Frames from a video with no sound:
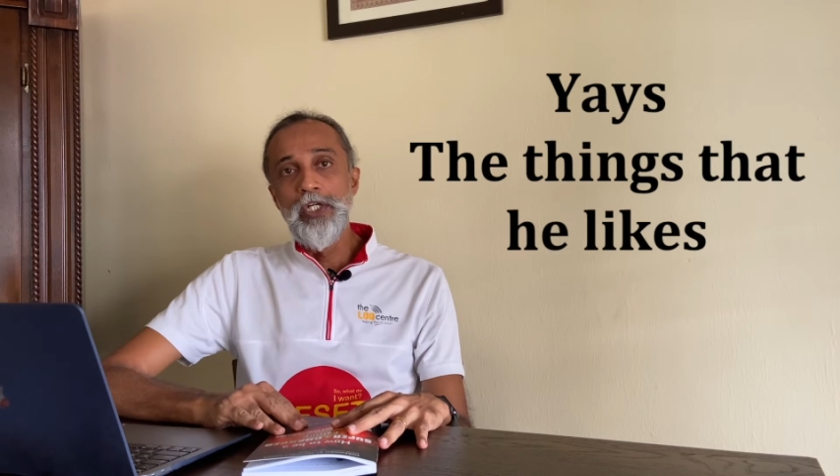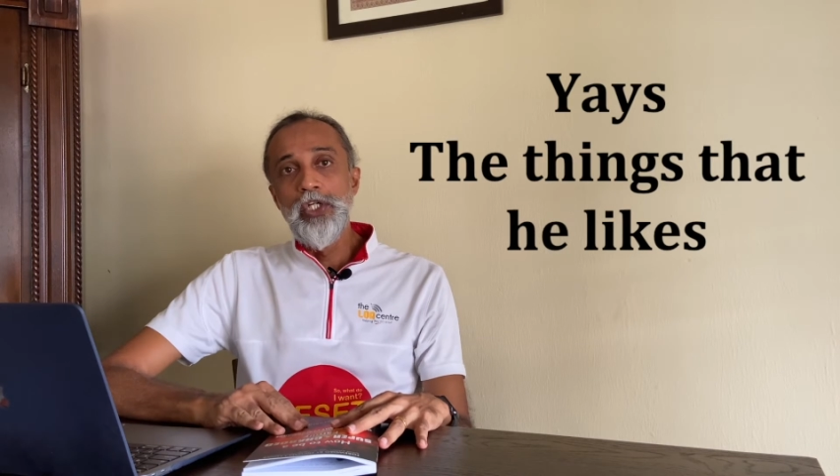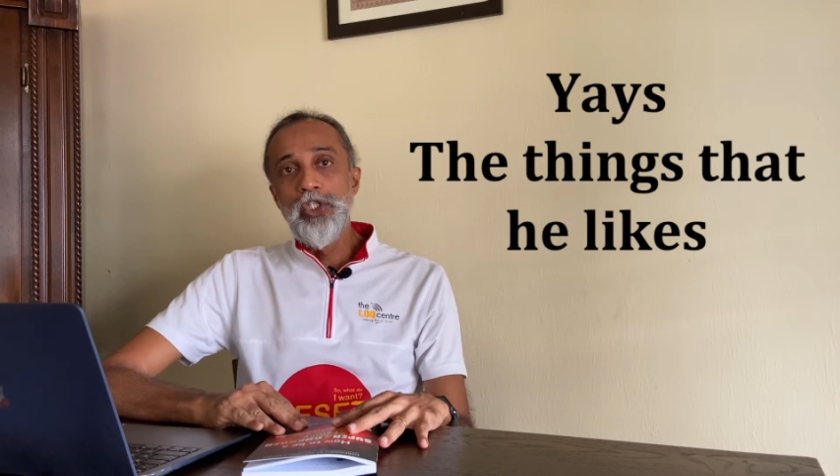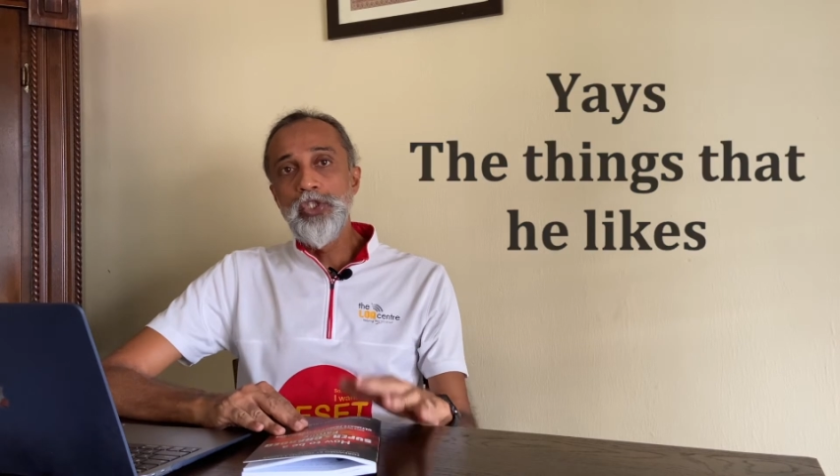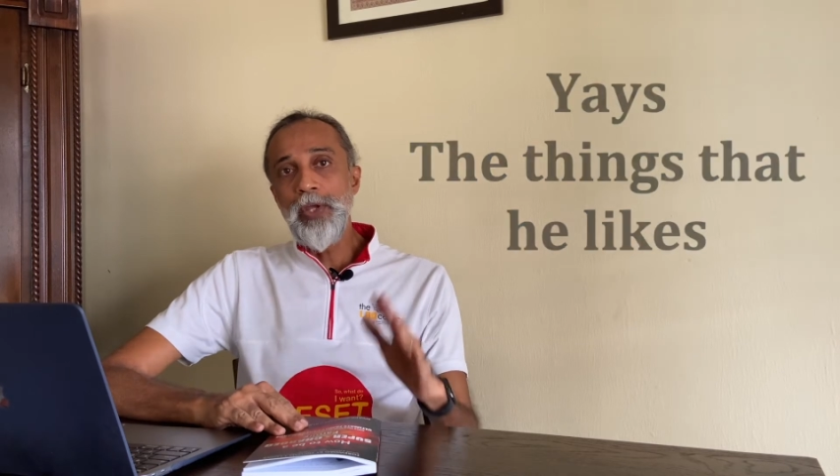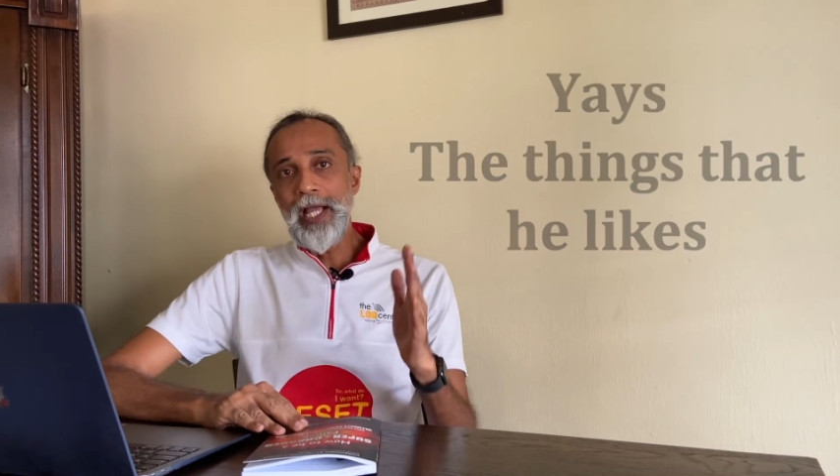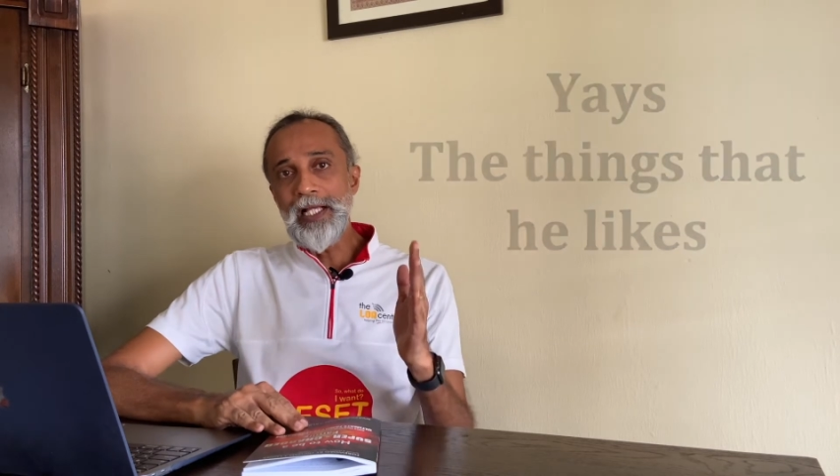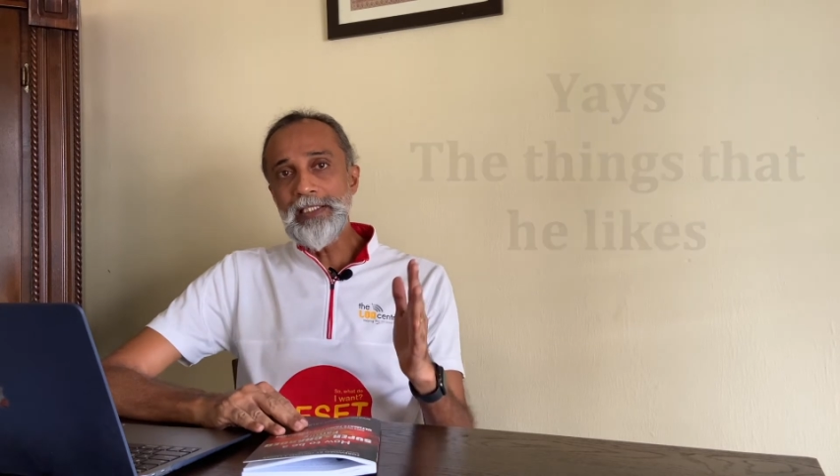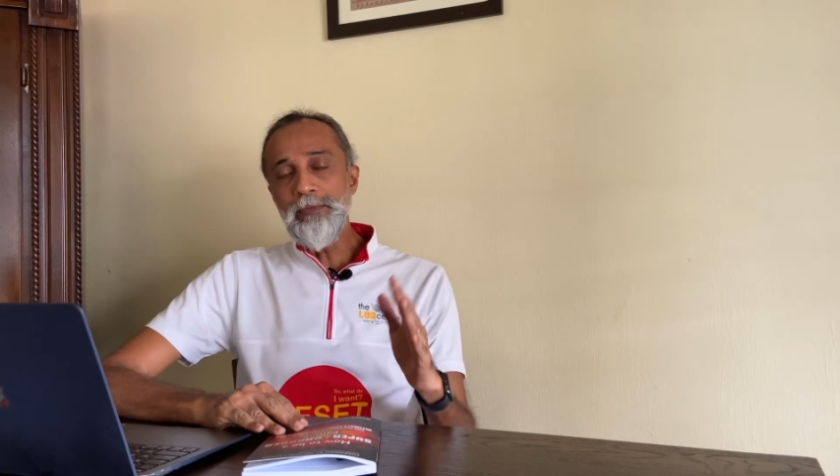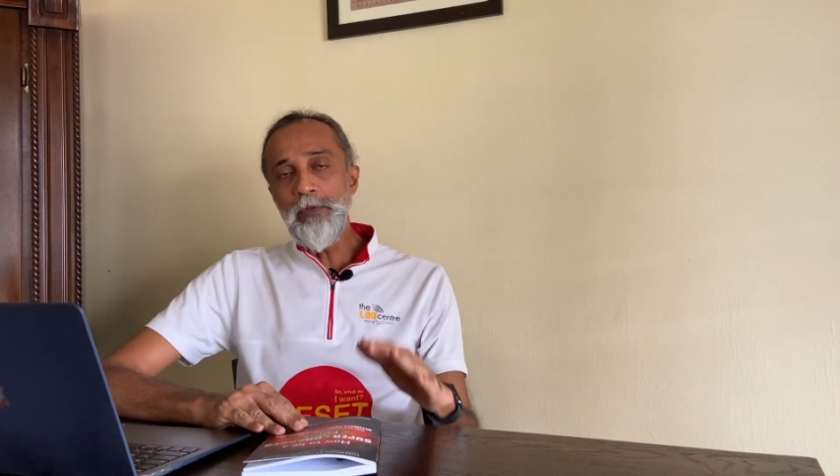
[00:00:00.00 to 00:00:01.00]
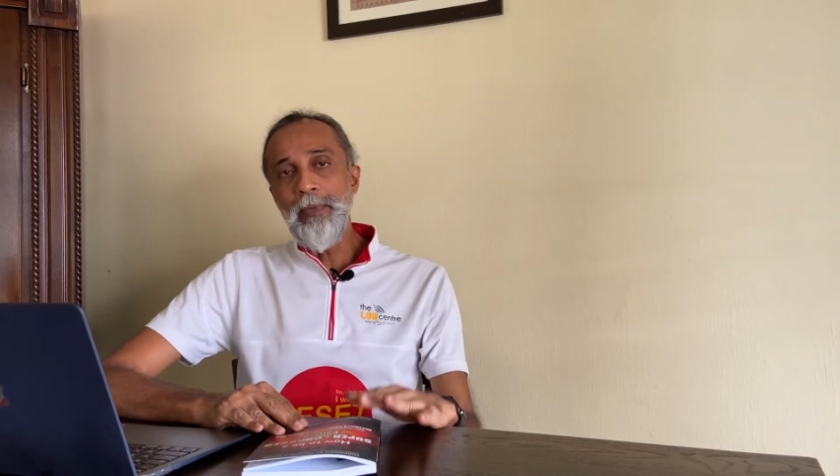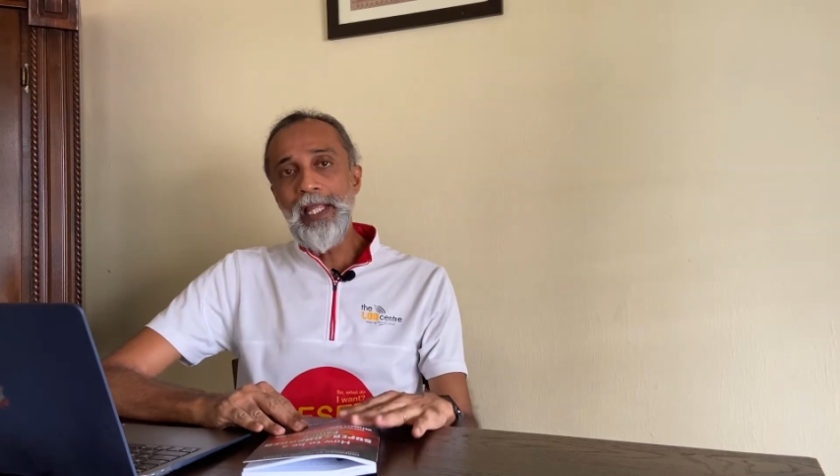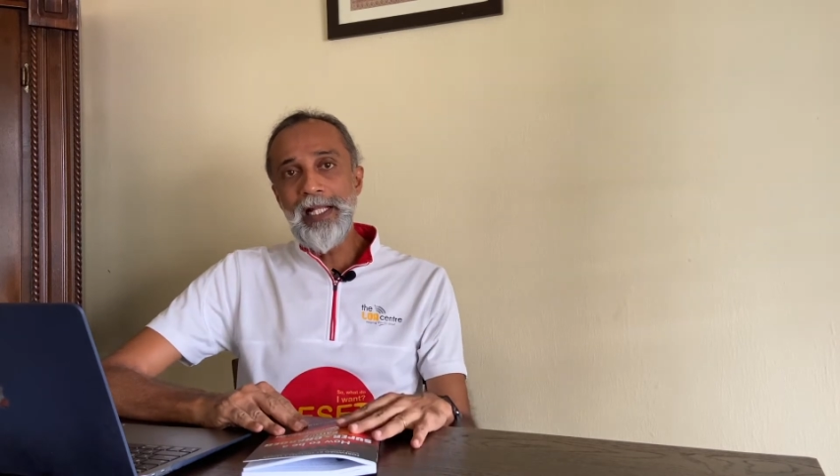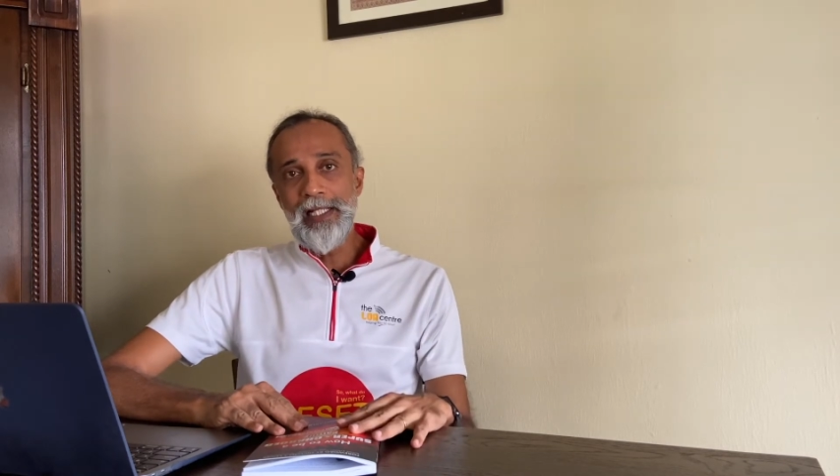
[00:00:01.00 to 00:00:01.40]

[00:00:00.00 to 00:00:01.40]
So I asked him to make a